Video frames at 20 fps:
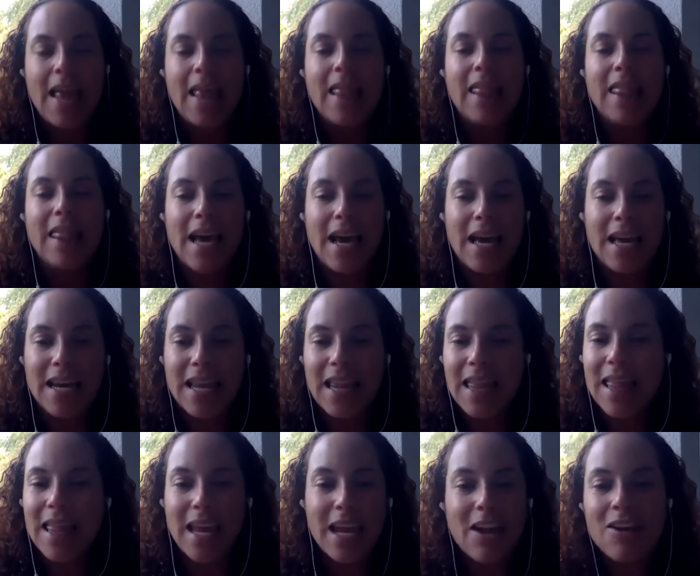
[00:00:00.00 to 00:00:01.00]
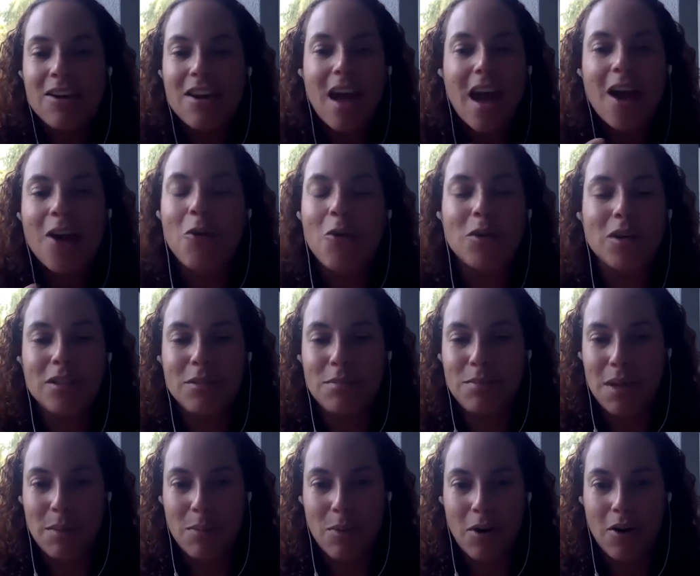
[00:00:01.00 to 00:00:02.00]
that they are not going to
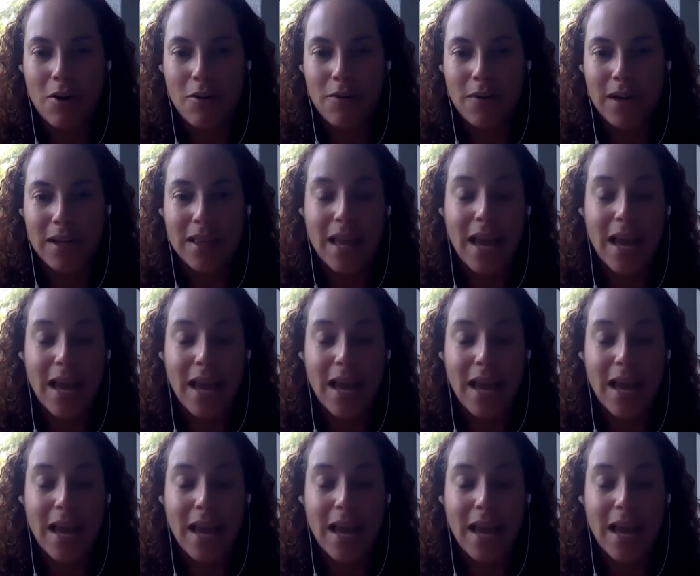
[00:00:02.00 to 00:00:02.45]
be perfect.